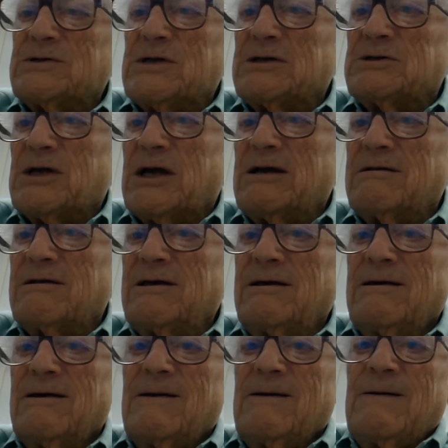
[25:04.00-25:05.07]
as I say,
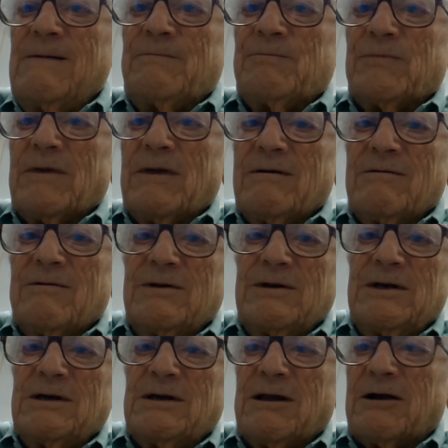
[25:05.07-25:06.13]

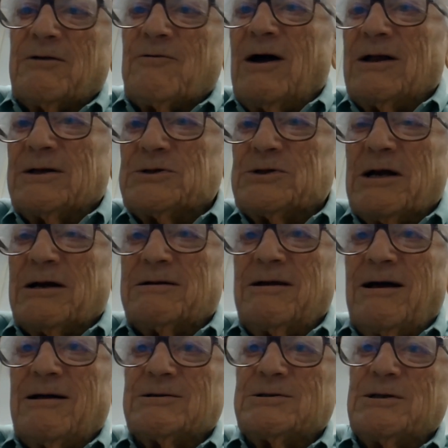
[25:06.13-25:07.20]
the electronics
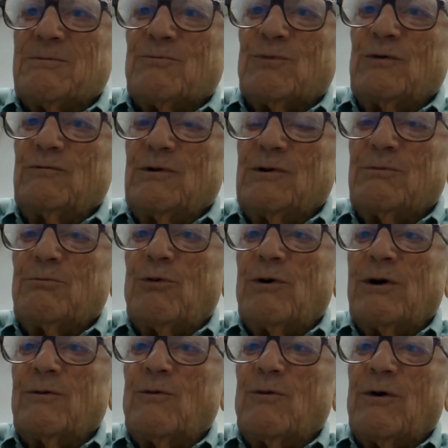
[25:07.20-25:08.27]
technology improved to the
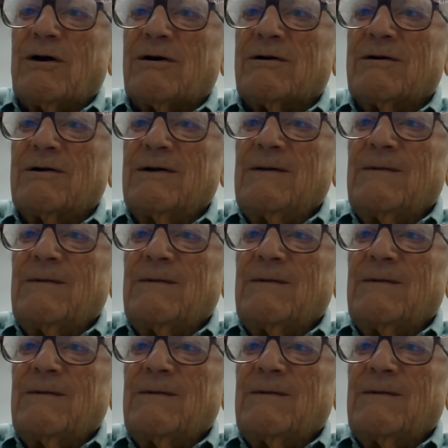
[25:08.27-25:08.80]
point where